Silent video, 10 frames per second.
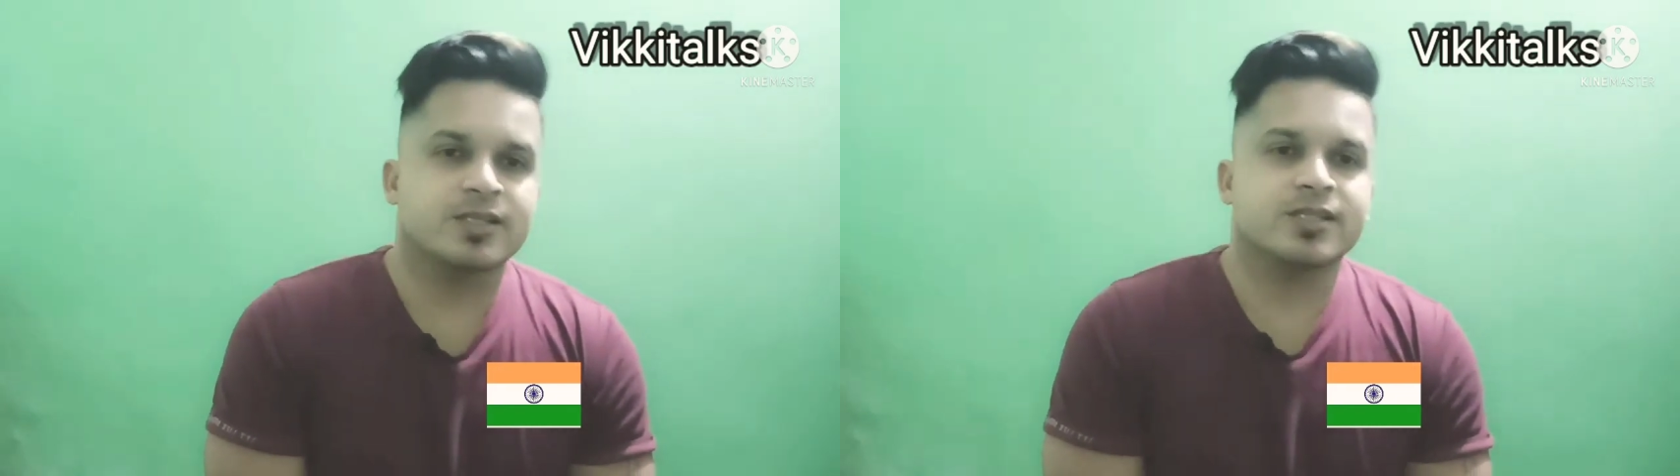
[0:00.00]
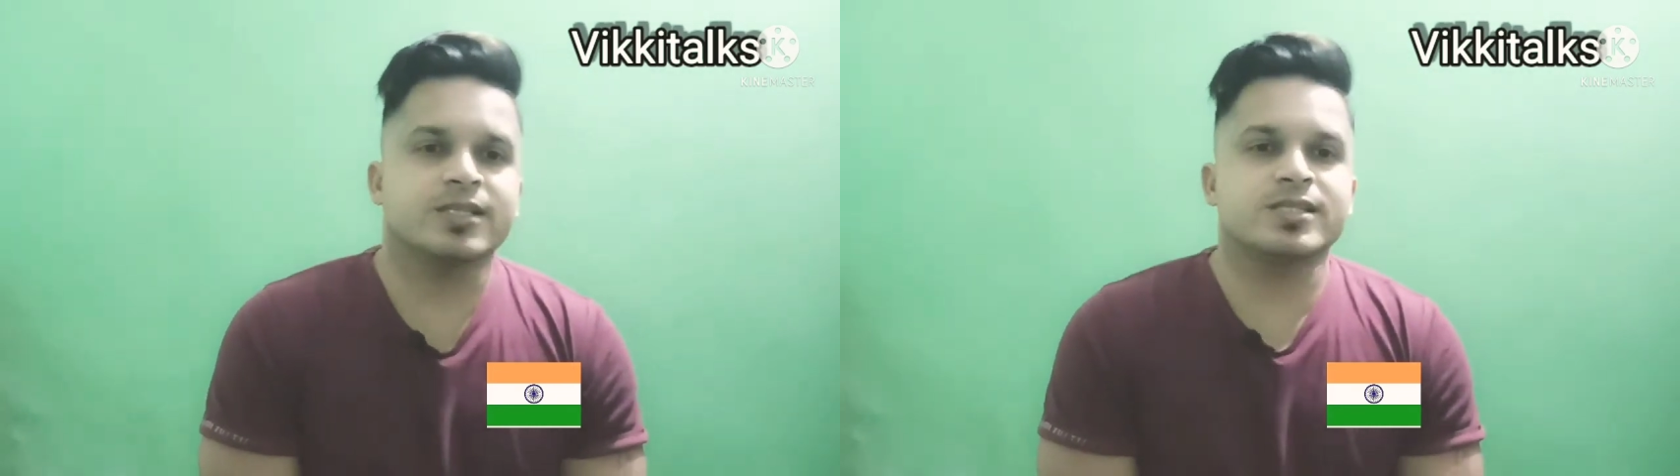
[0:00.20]

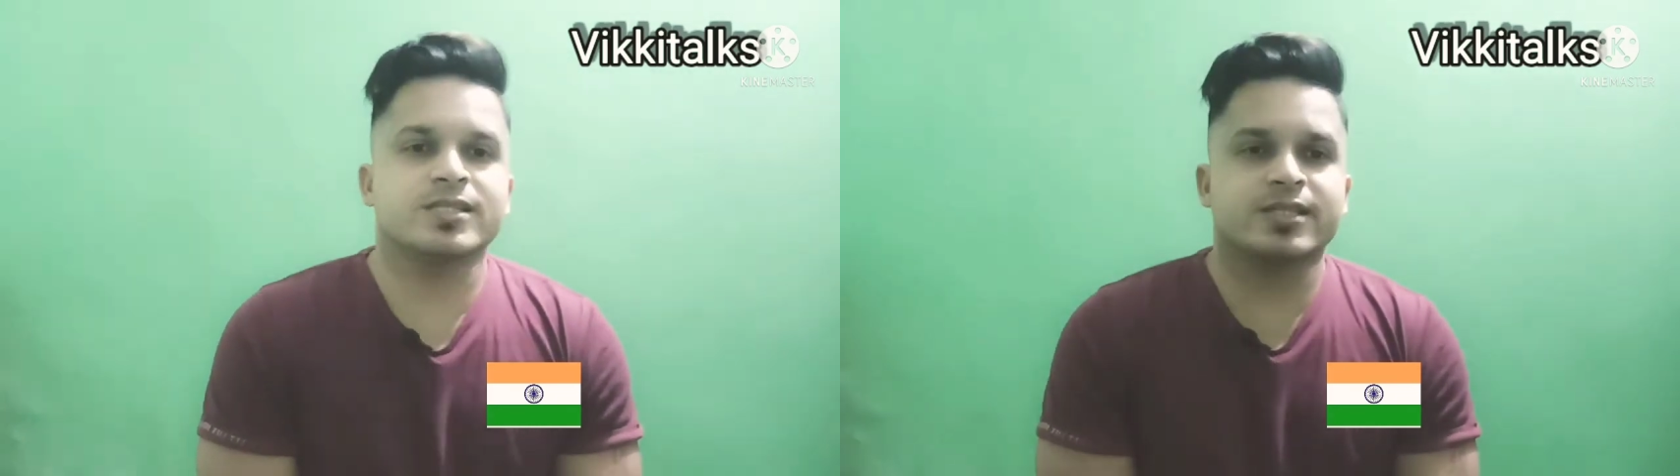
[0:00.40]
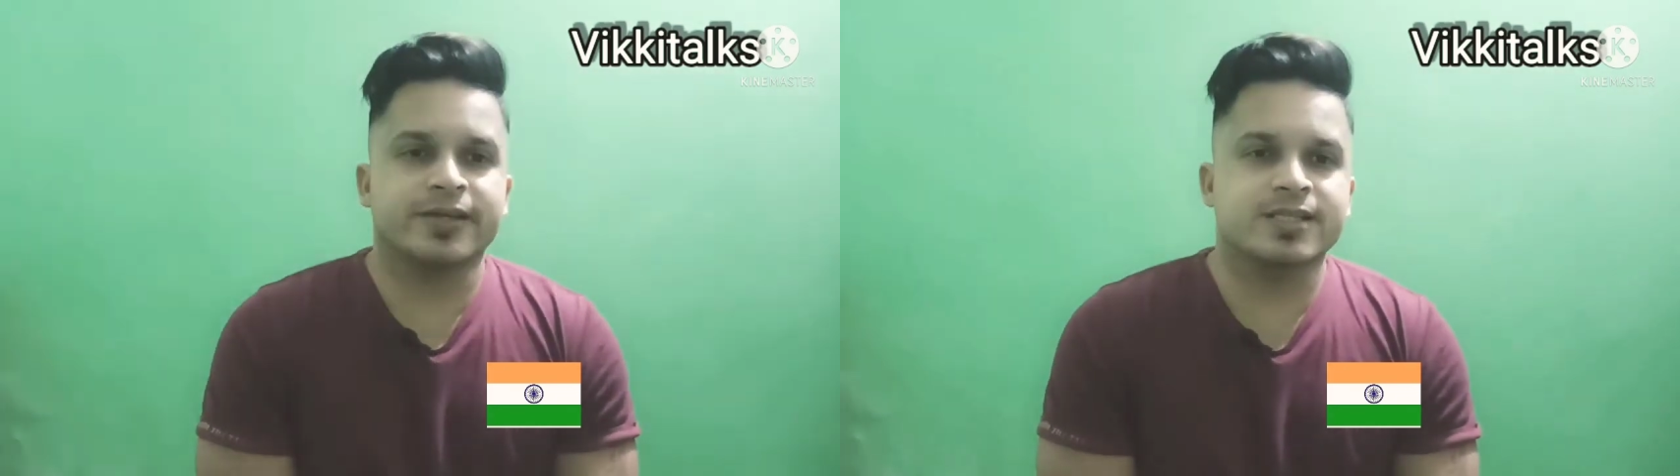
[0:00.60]
These
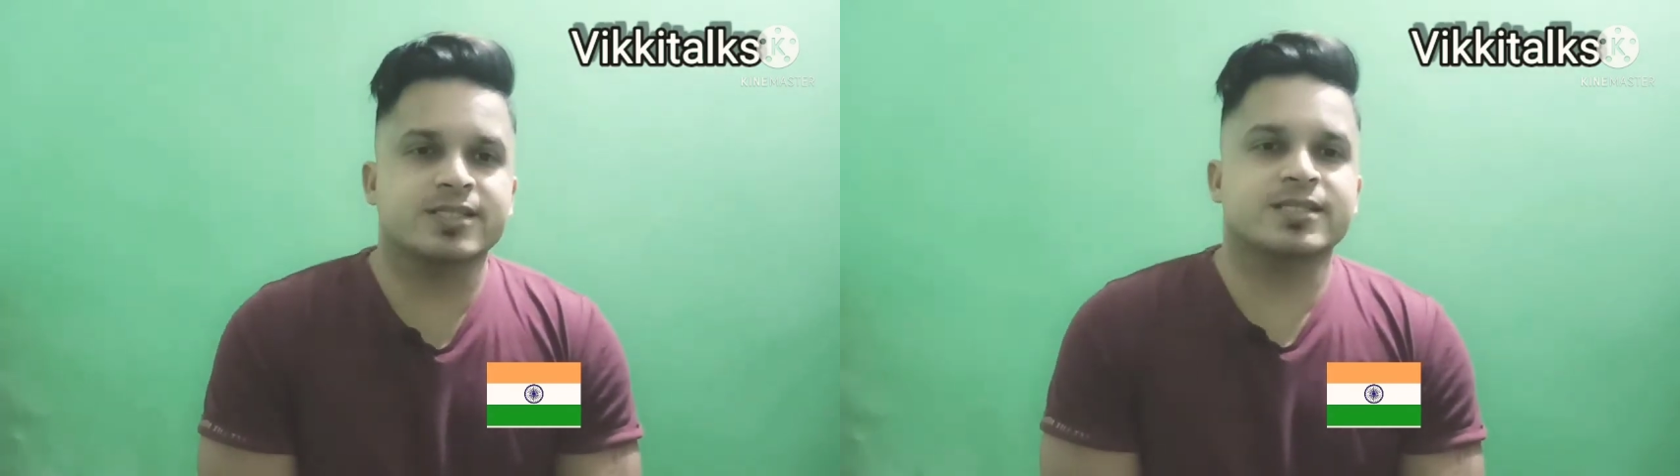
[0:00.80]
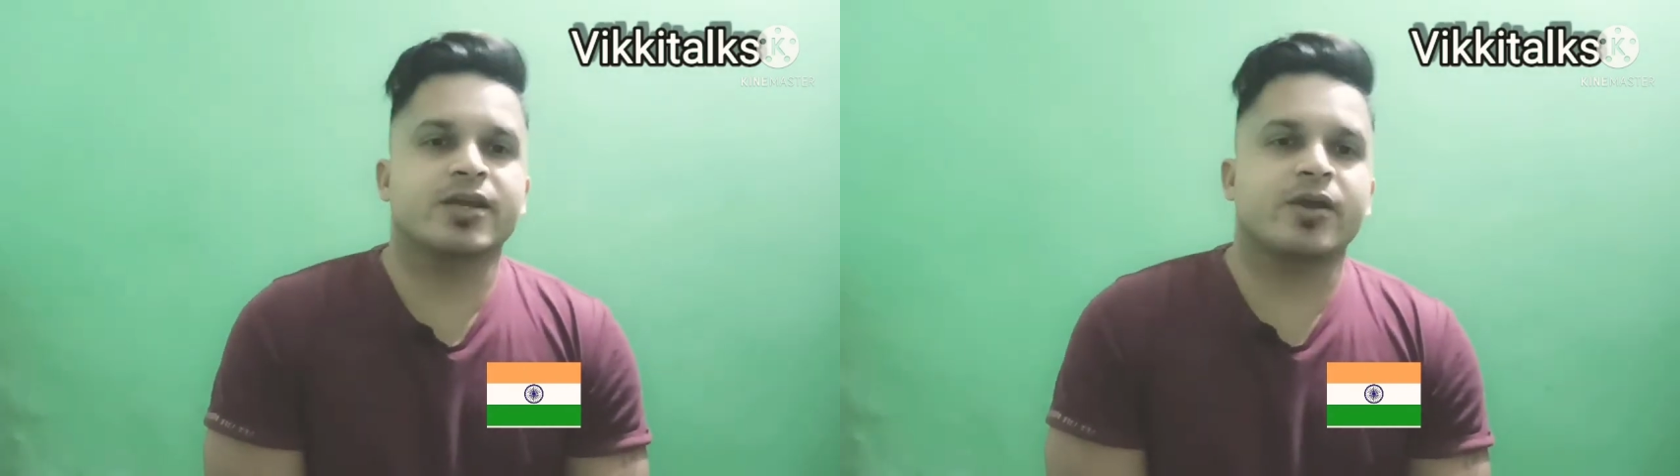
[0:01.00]

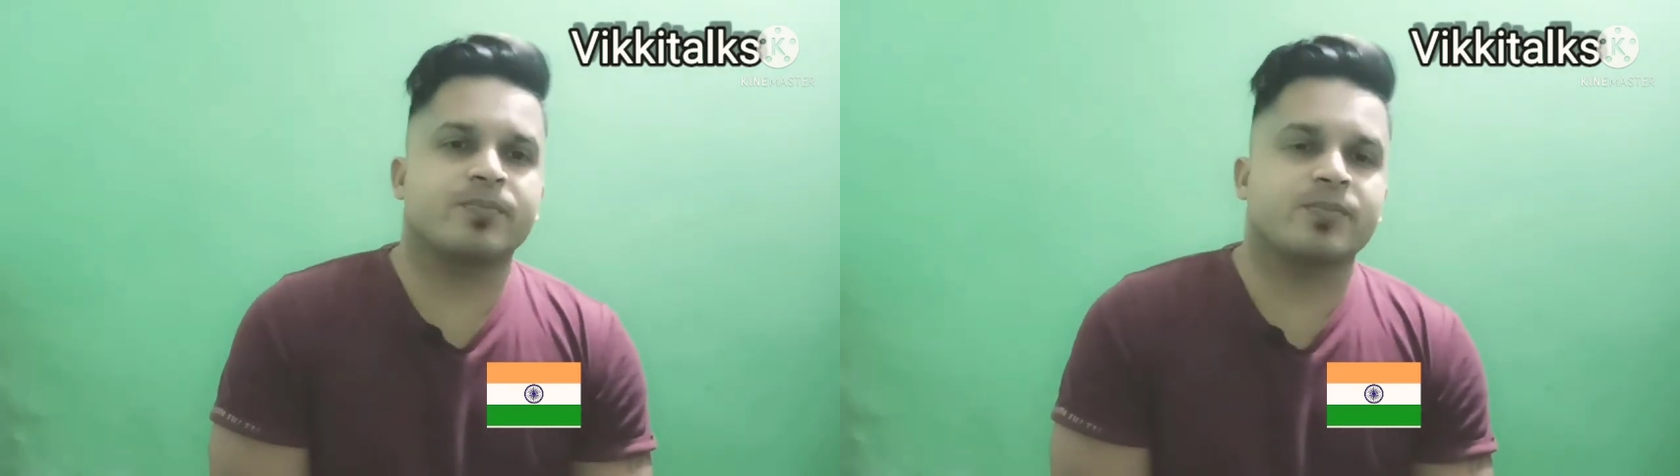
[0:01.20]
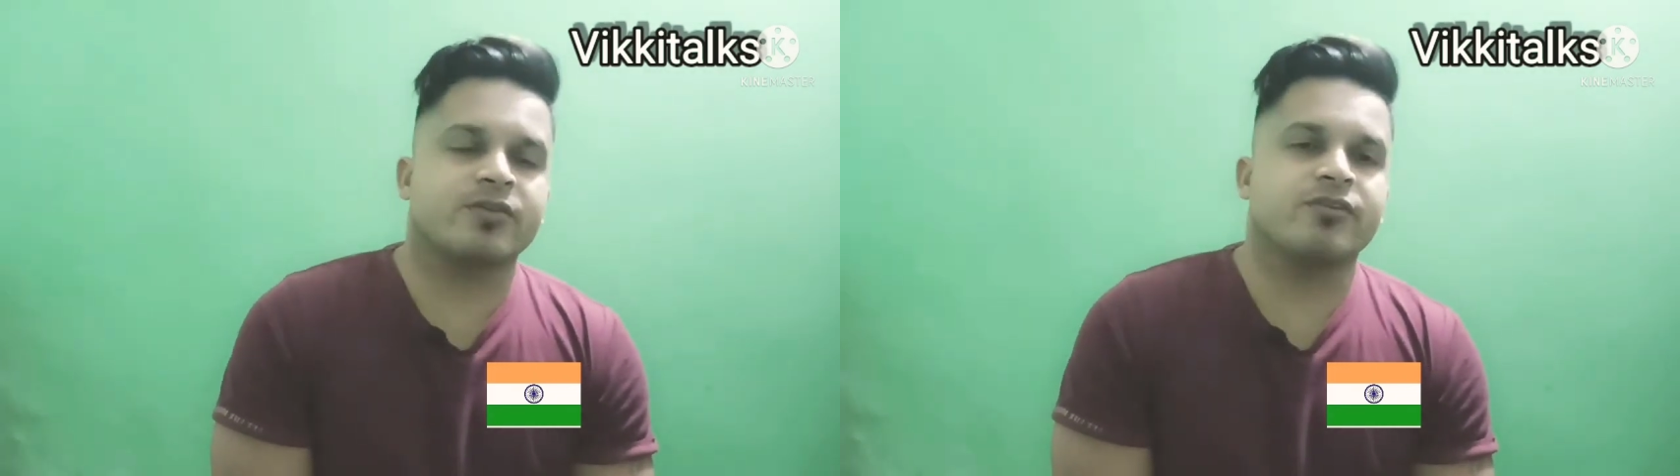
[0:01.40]
things
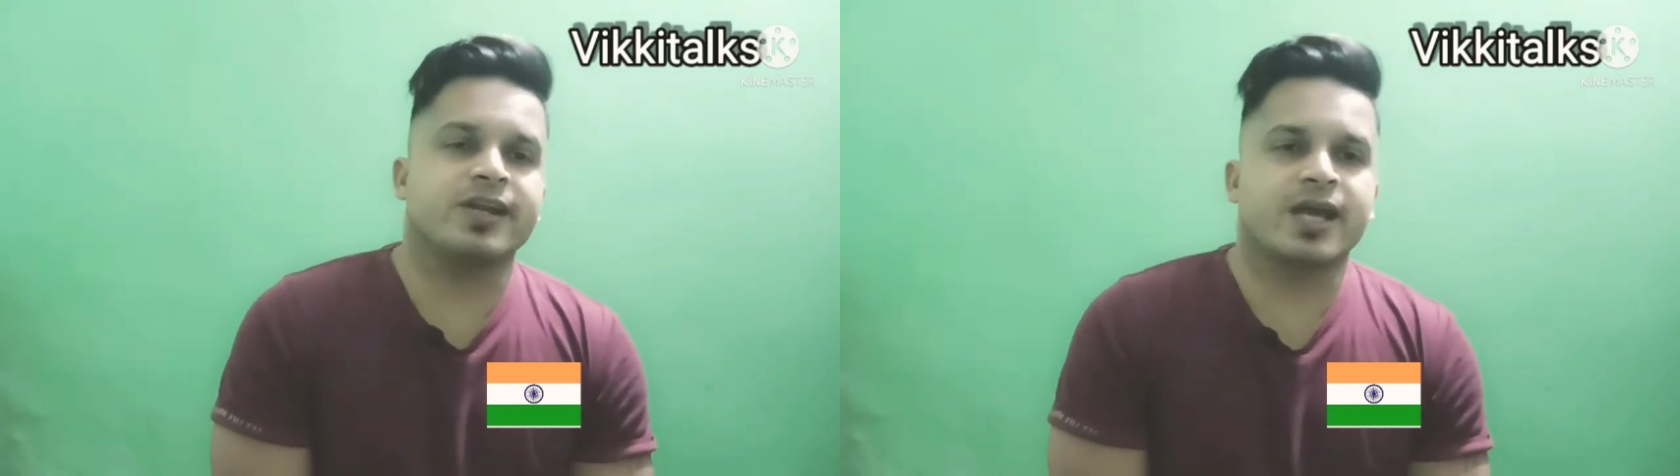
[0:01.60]
kept me very